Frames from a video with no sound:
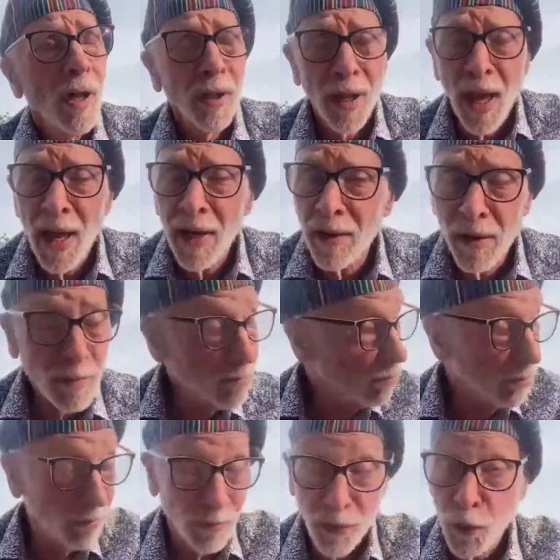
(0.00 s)
A lot of
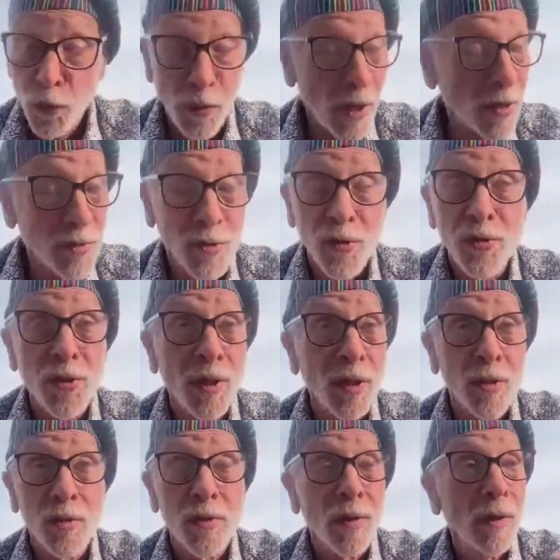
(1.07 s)

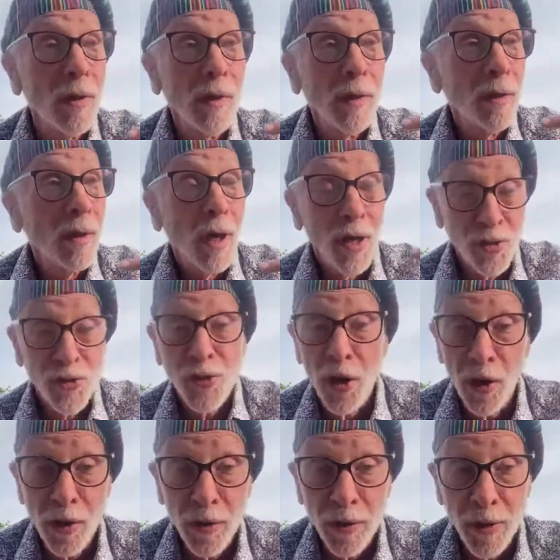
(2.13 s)
2006, I
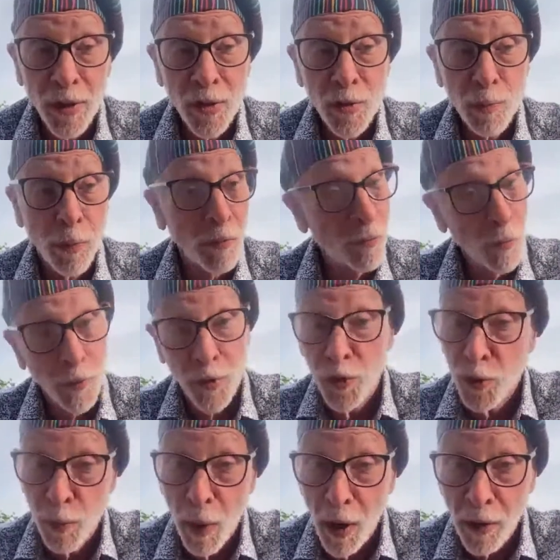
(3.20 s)
started this before
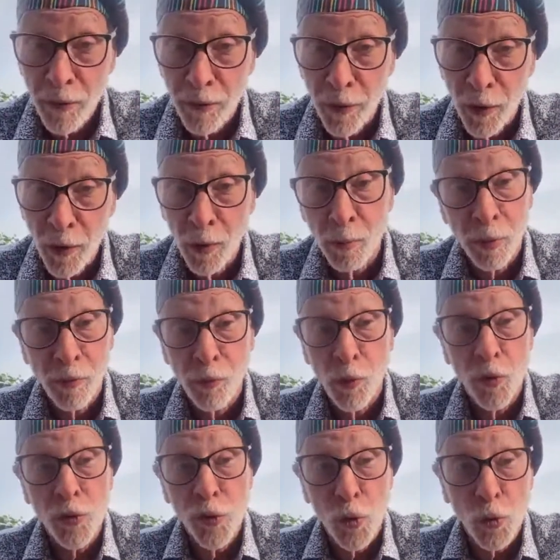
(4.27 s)
the smartphone,
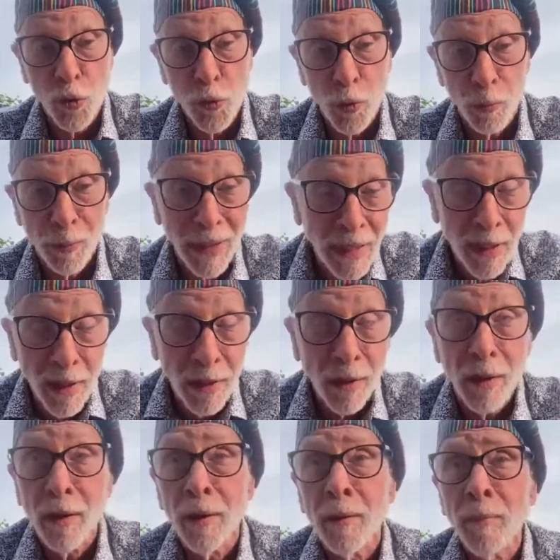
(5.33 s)
before social
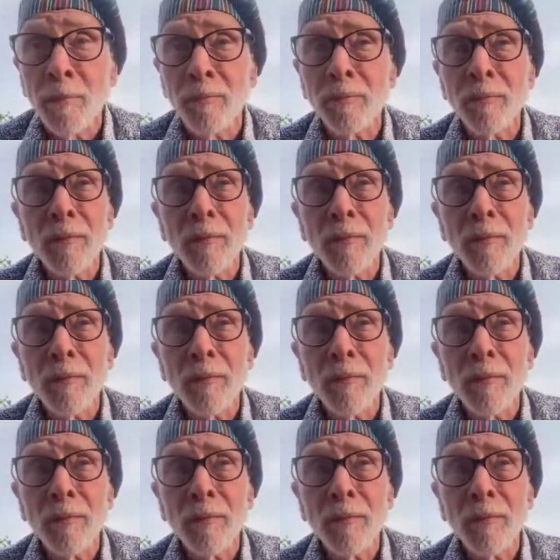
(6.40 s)
media.